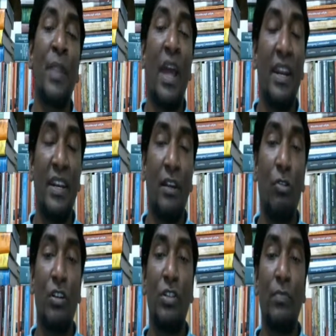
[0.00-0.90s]
And
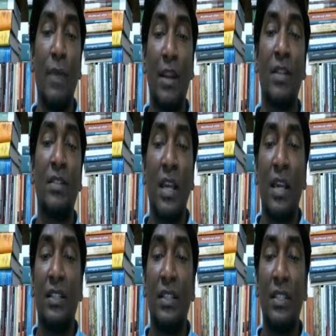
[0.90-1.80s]
according to Marris,
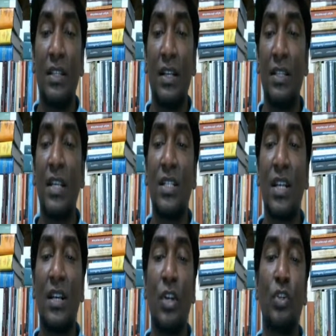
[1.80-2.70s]
this
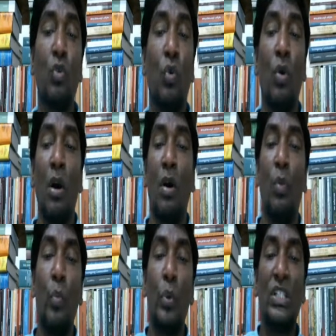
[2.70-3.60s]
retention ratio
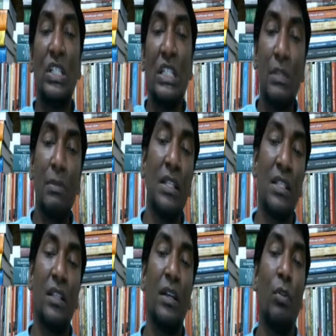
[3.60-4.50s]
which determines
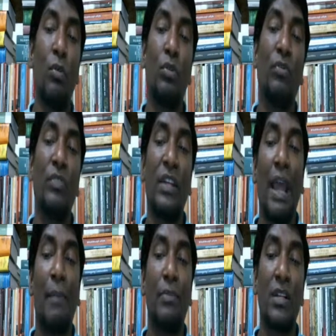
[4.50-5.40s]
the growth of the
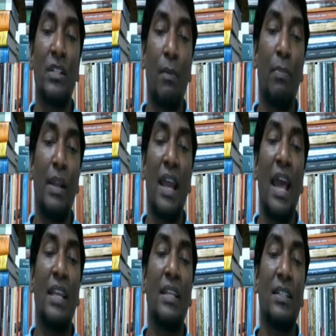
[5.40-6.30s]
capital supply
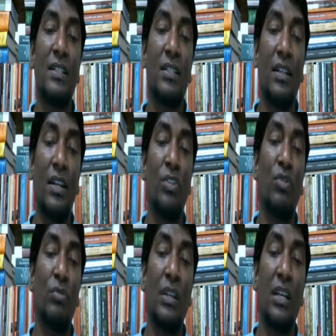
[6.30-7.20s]
and it is the
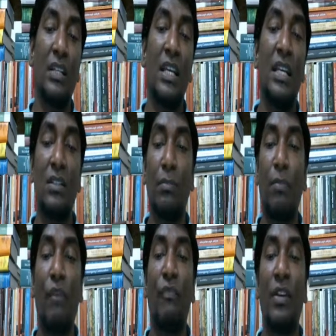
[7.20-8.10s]
ratio the retained
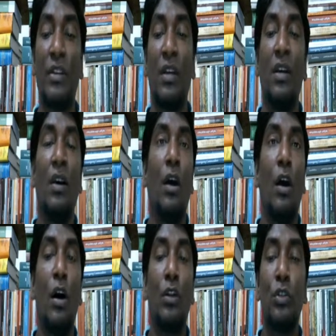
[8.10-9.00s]
profit
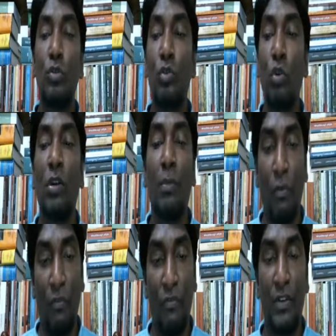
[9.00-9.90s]
uh, to total
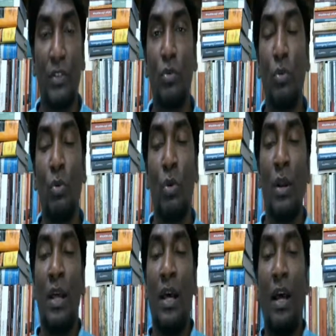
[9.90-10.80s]
profit. So
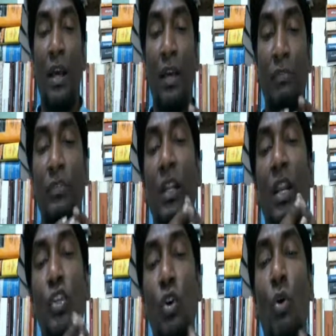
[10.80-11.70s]
uh, if the
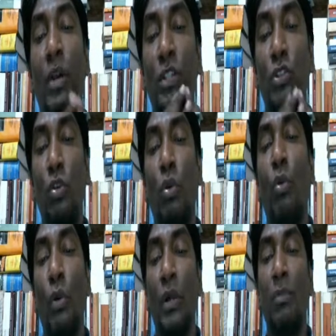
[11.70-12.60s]
ratio is
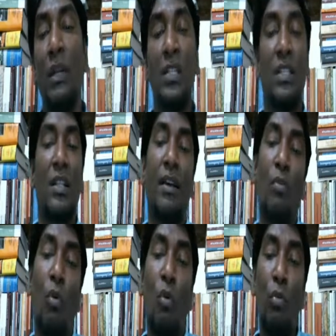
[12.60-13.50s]
low, it means that
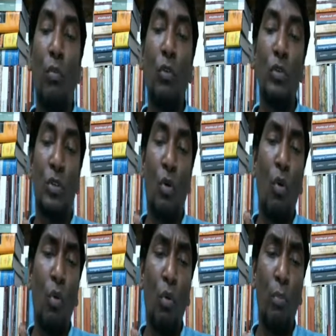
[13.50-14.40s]
almost
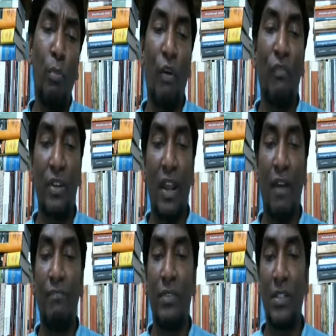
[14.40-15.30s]
all profit
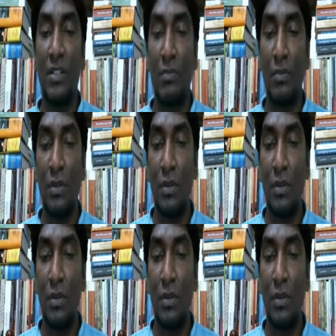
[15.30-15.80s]
have been dis